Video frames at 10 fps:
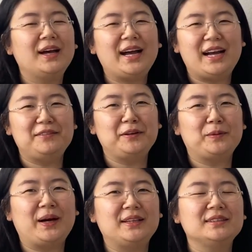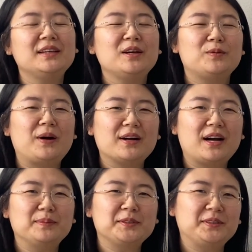Hi everyone,
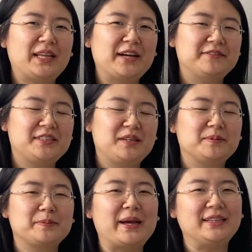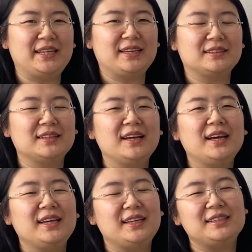welcome to Life Tips by Ning.
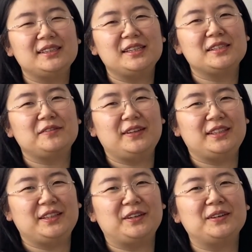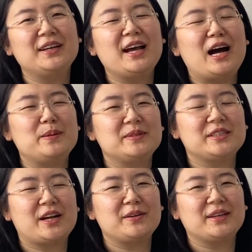In today's video, I'm
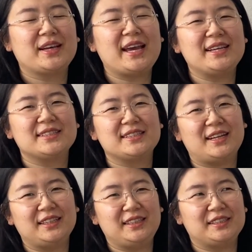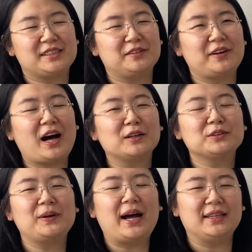sharing case studies of how
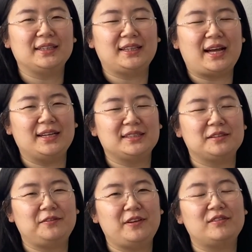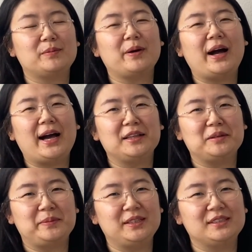to analyze favorable
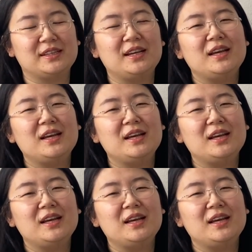element